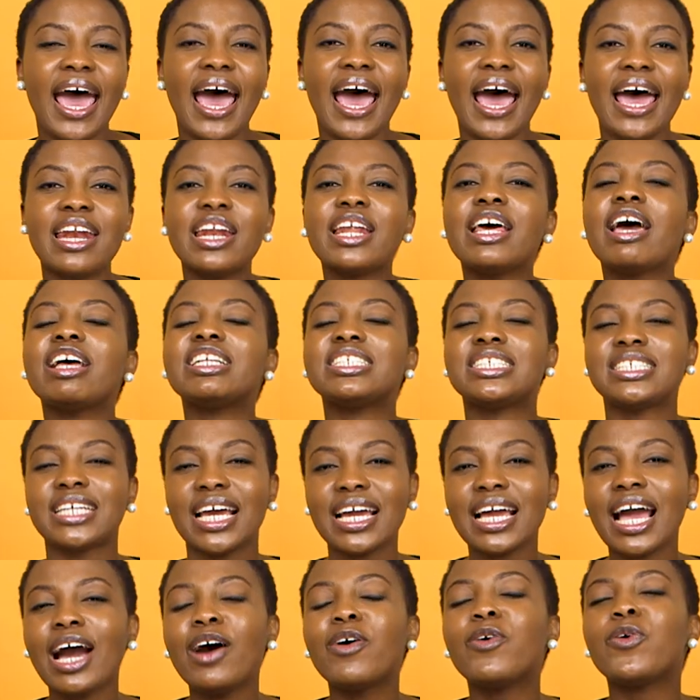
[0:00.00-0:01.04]
And
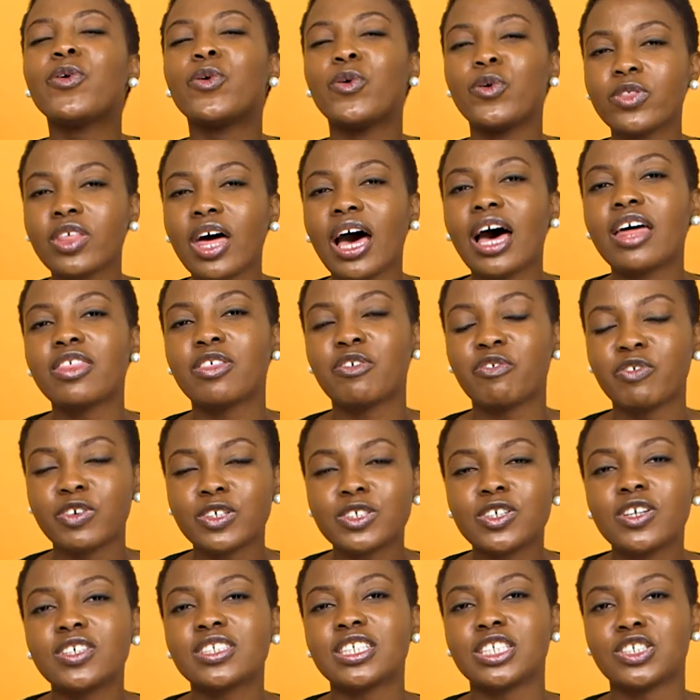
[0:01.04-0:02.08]
check out all the other
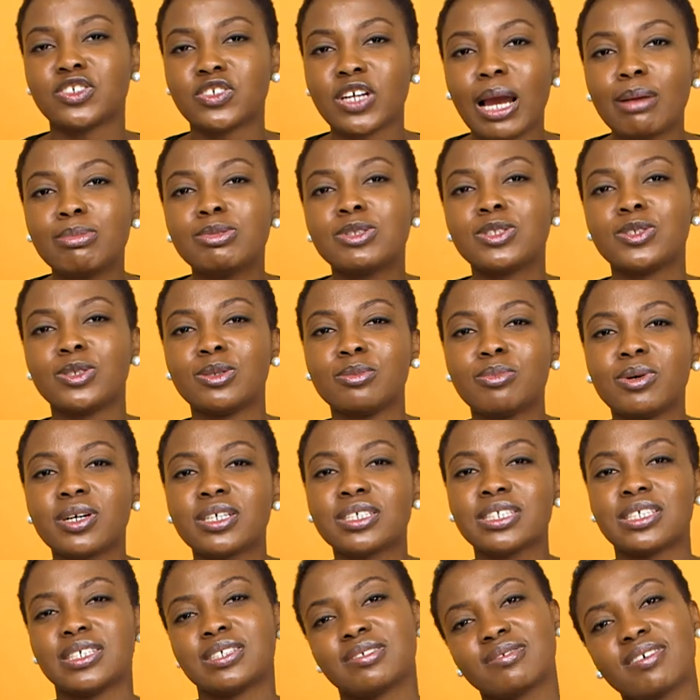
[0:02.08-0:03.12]
videos in Tribes
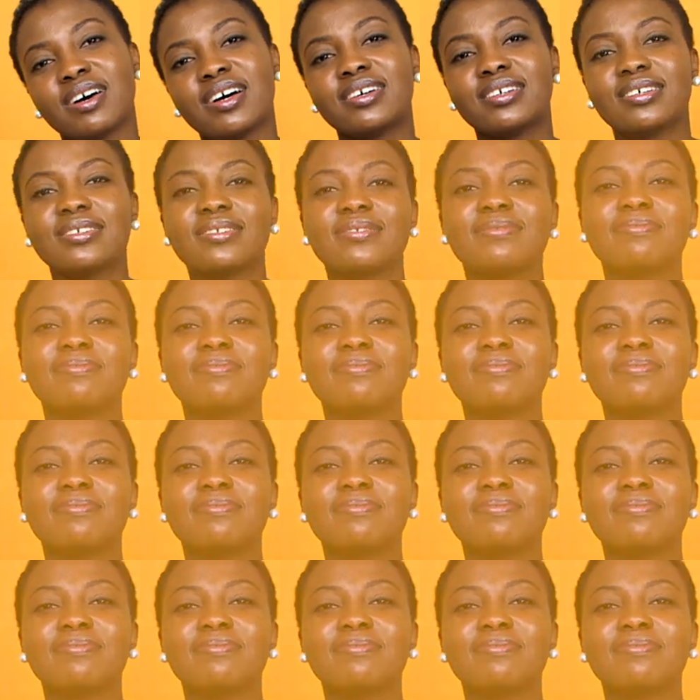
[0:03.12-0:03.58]
Toolbox as well.